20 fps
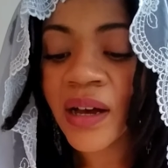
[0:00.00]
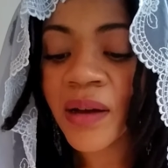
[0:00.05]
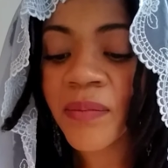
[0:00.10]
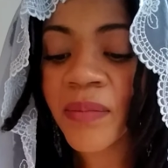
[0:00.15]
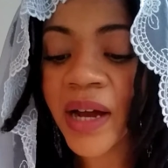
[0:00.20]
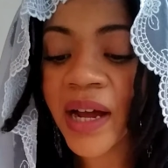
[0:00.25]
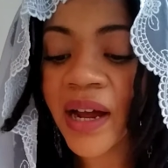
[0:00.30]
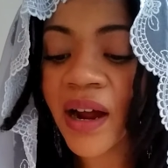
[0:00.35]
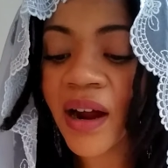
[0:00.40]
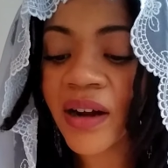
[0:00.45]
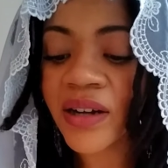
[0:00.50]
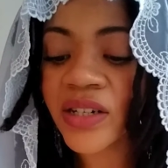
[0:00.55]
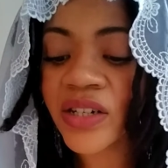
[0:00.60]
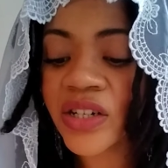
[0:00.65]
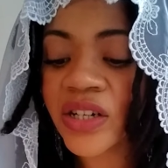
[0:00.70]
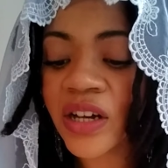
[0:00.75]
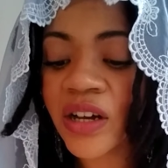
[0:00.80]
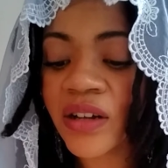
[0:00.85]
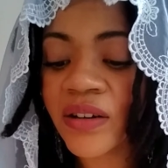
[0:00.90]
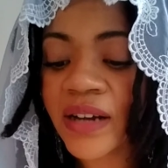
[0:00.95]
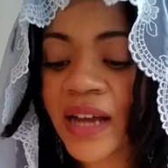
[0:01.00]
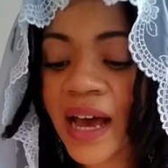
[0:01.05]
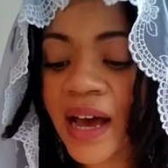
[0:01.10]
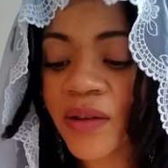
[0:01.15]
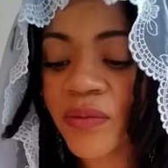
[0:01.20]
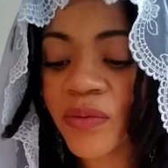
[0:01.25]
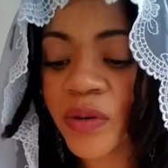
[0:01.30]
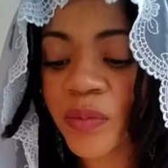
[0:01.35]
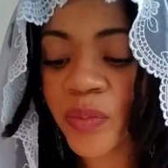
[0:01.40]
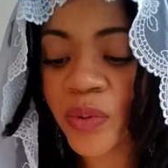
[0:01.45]
My heart shall
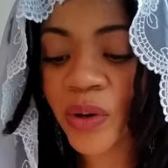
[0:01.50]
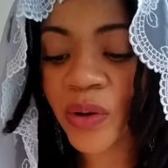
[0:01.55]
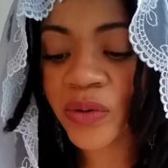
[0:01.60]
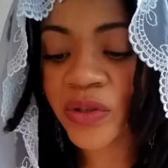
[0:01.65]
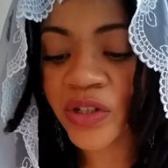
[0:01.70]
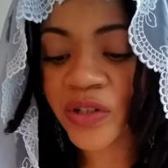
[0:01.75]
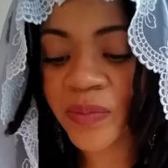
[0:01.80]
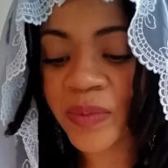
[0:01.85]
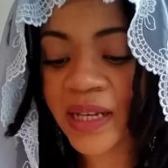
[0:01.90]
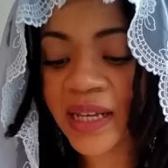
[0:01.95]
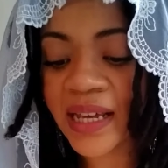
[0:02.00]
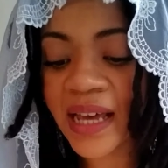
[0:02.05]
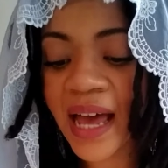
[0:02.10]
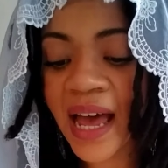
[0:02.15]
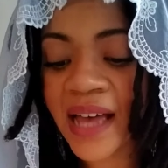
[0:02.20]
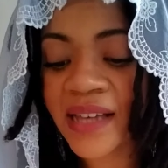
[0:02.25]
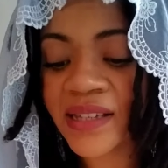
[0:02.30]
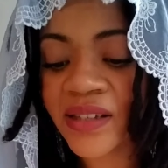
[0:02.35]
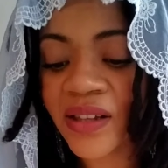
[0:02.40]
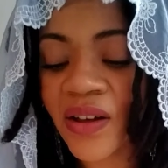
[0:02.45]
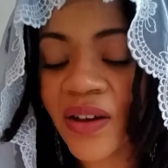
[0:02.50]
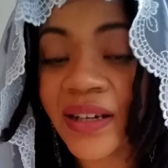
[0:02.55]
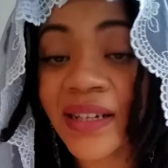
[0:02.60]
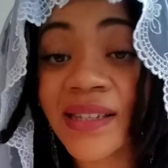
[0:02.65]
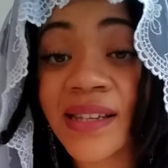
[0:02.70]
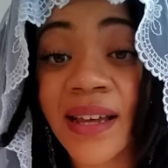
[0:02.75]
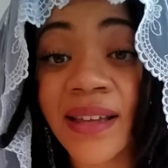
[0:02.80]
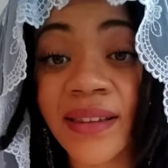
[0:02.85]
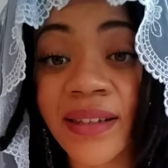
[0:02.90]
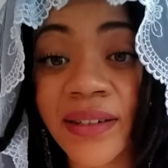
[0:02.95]
not reproach me as long as
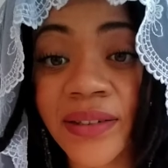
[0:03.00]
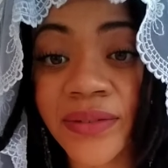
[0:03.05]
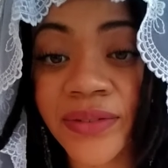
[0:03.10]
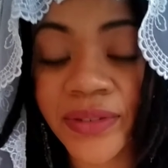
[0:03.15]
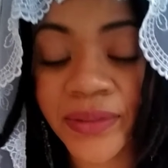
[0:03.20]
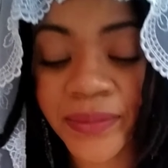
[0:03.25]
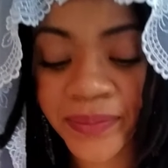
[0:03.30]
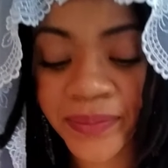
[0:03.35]
I live."